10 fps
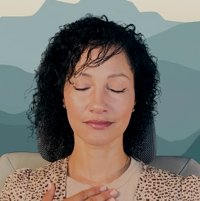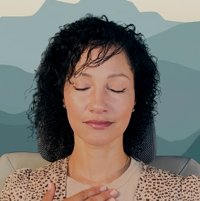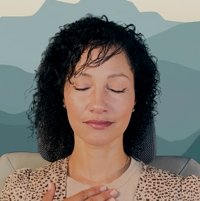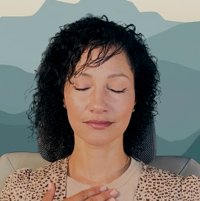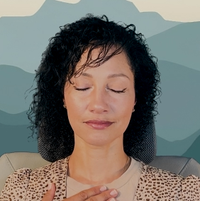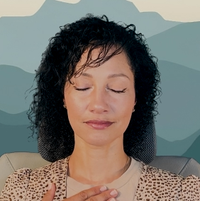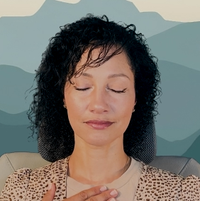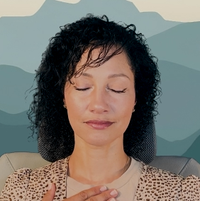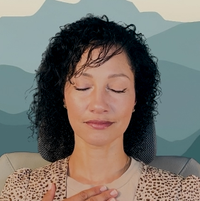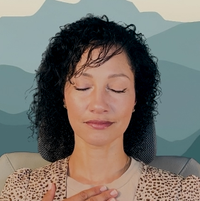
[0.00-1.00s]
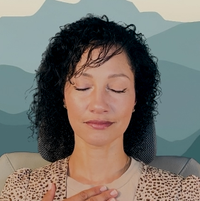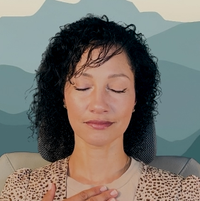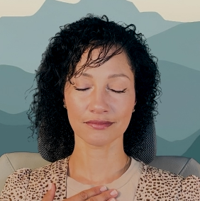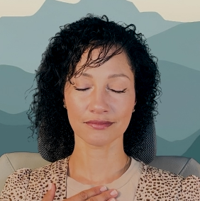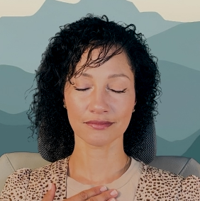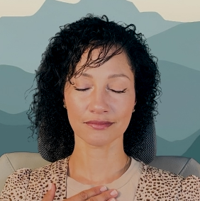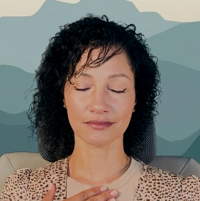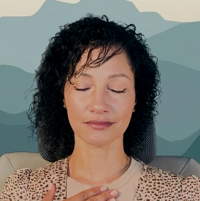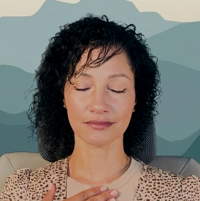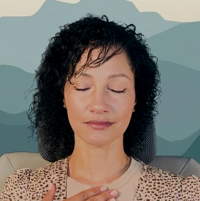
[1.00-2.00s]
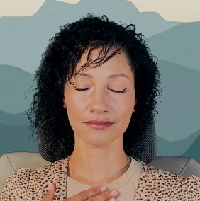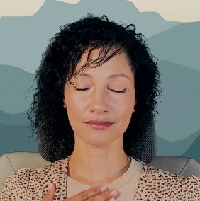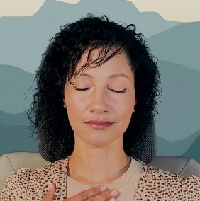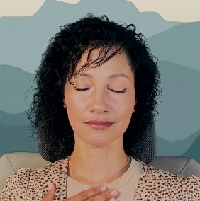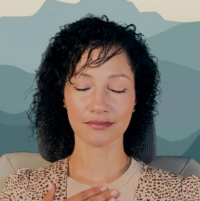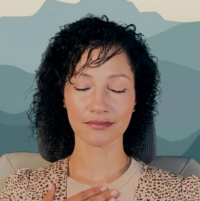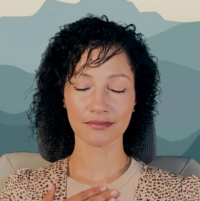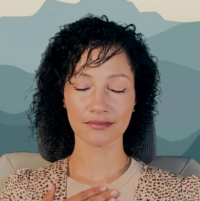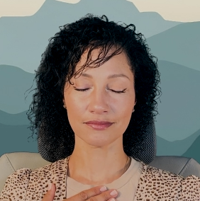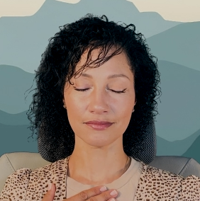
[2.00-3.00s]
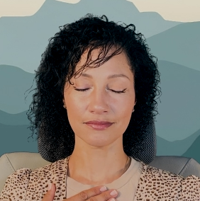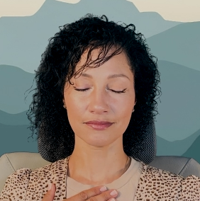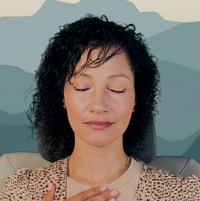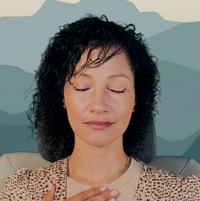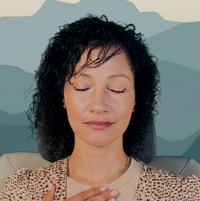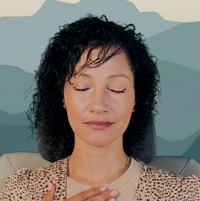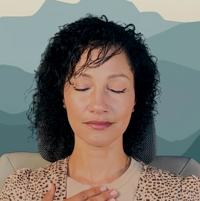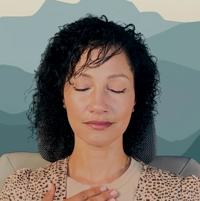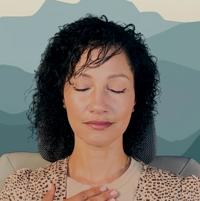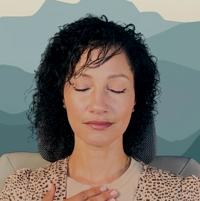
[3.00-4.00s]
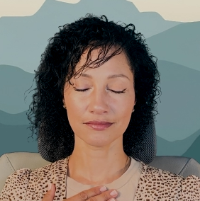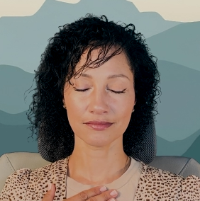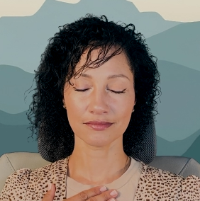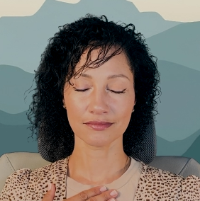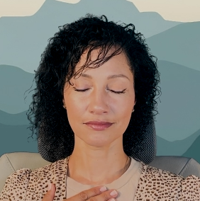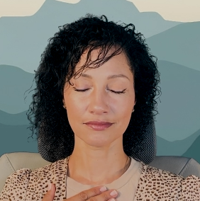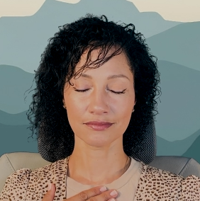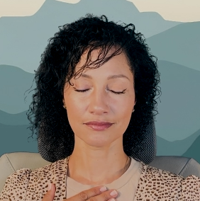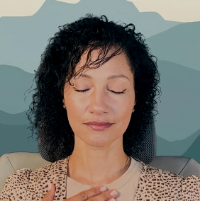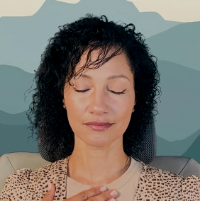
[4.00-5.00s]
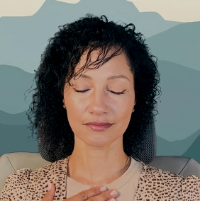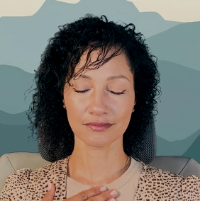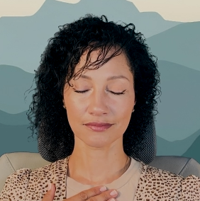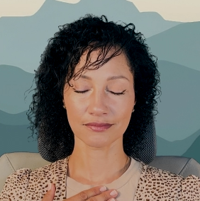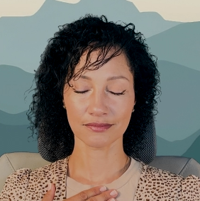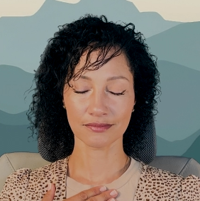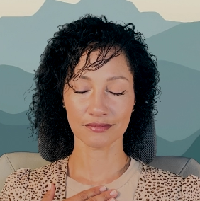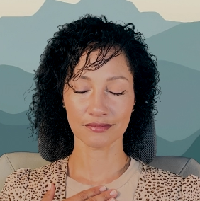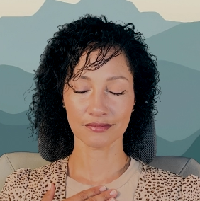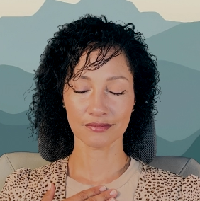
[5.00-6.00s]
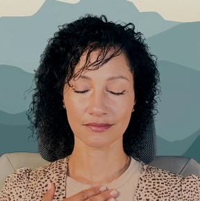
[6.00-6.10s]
(no one is talking)